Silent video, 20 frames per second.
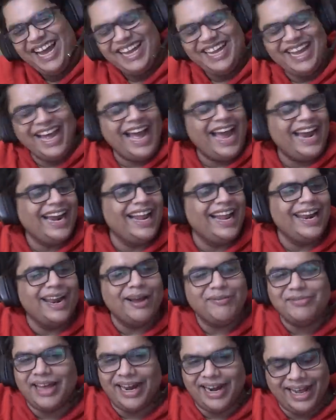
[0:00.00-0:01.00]
Yeah, and I
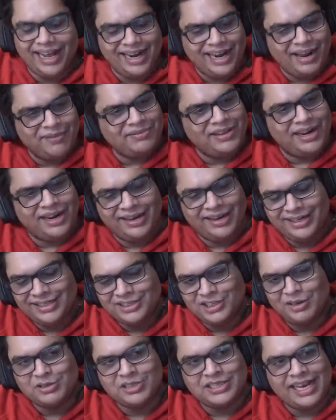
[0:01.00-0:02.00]
love that. I love that, Harish.
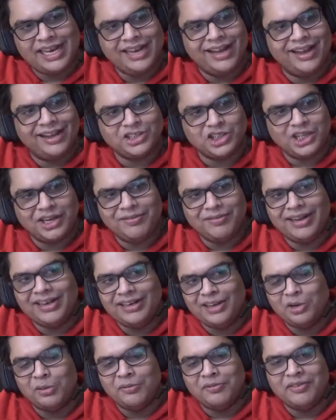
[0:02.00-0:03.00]
I was telling Akshay when
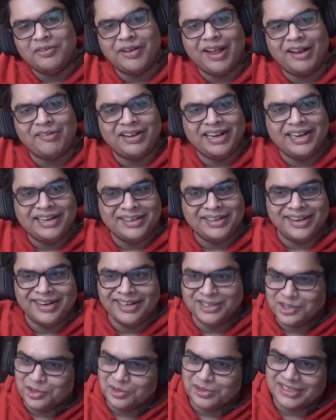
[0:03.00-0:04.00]
you know we were having internet
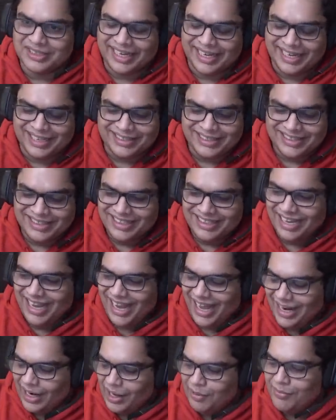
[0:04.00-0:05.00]
issues, saying
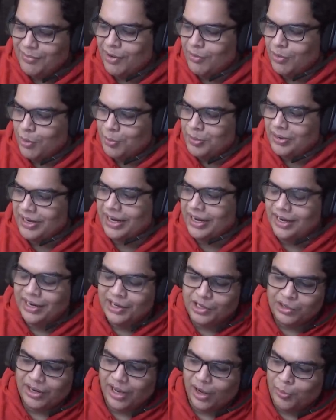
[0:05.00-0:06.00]
I love how
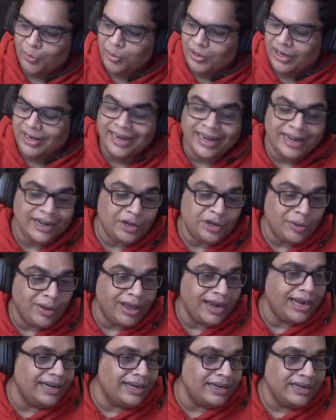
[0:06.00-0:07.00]
opinionated you
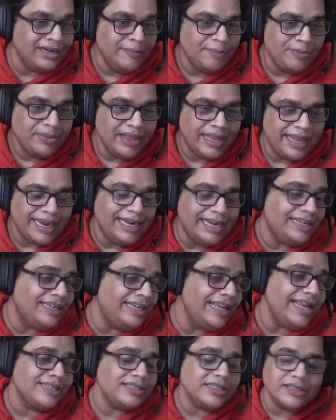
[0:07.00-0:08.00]
are, and it
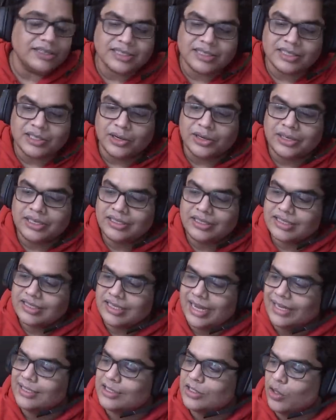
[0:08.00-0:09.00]
takes a certain
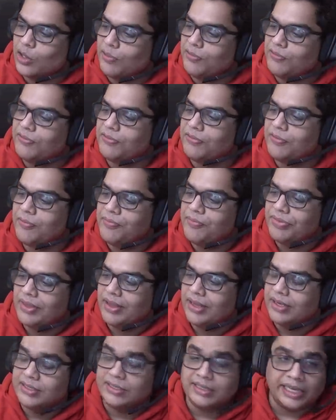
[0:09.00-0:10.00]
sense of
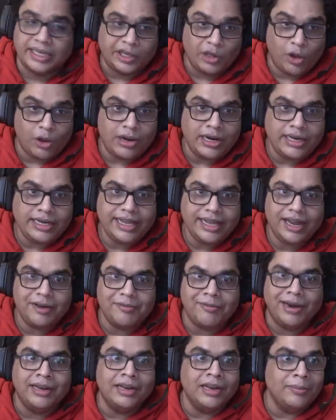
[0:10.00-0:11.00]
security and
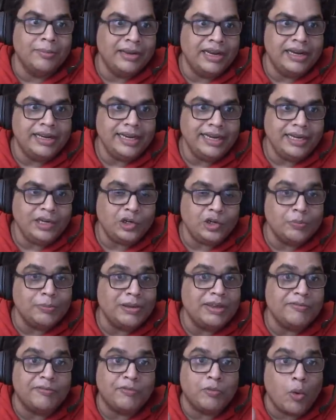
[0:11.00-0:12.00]
vulnerability to be
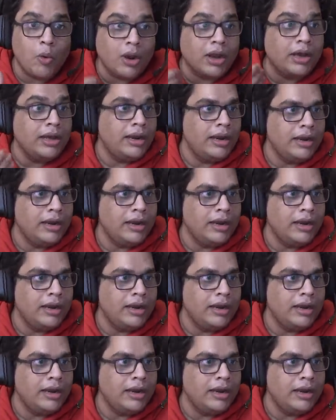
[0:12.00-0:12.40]
vocal.